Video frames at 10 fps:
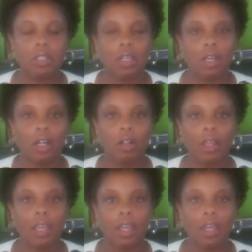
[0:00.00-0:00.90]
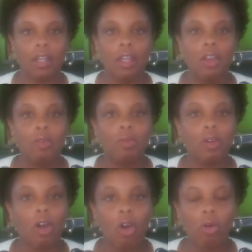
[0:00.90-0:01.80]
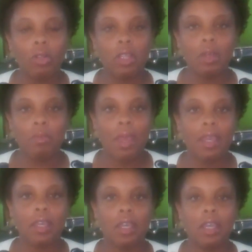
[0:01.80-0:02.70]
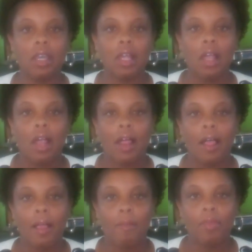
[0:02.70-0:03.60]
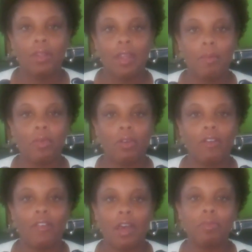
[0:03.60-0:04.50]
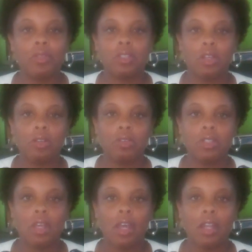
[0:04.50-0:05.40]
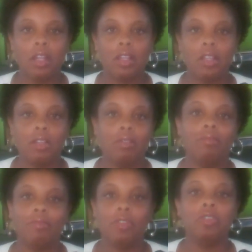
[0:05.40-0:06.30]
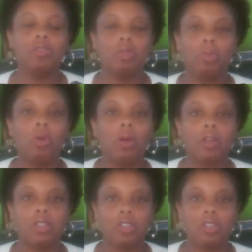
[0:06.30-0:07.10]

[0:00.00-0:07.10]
to tell, and we're only making the number of episodes that you support.